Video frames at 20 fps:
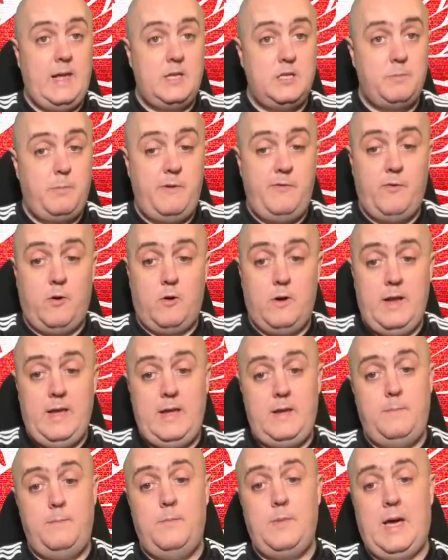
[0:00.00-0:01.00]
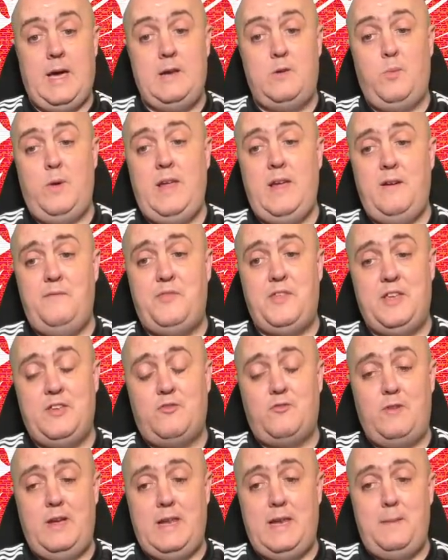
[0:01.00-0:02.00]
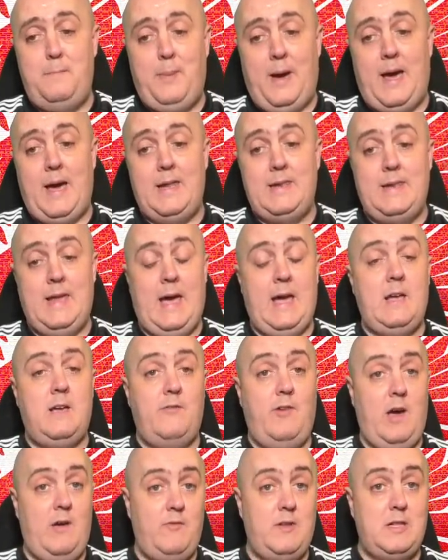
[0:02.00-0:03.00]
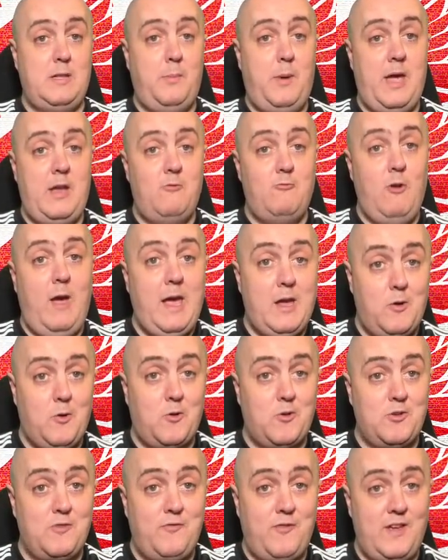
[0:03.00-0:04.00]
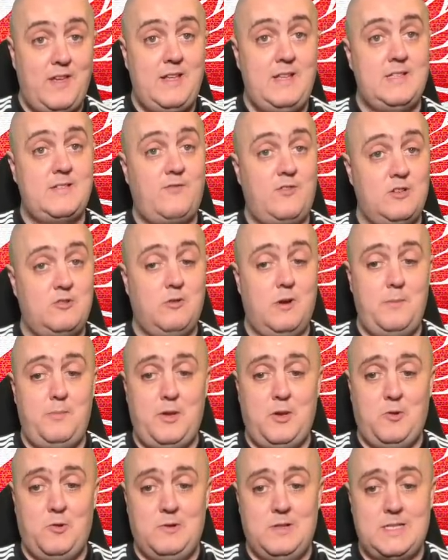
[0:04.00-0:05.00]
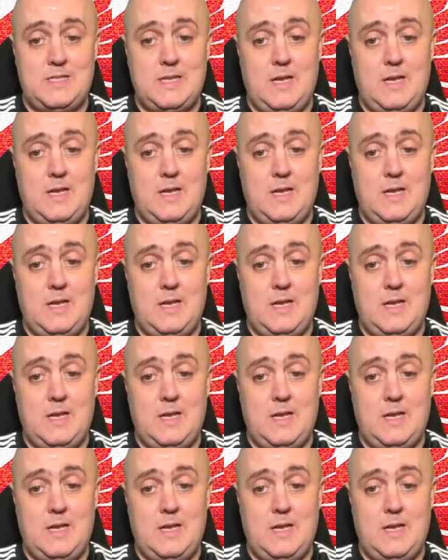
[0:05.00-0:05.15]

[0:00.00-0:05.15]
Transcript: Ings before him. And we have this really bad knack of having to pay record fees for tribunals.